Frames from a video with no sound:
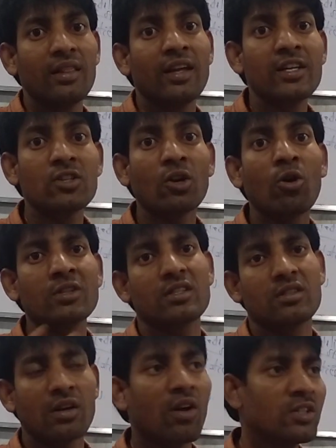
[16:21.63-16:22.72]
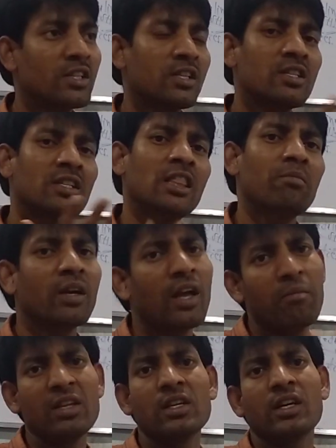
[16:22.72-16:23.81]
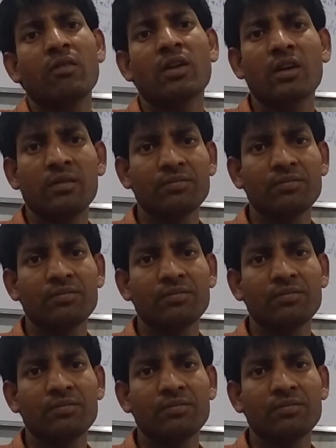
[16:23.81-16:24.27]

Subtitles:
That is the largest. Largest is nothing but Amazon river.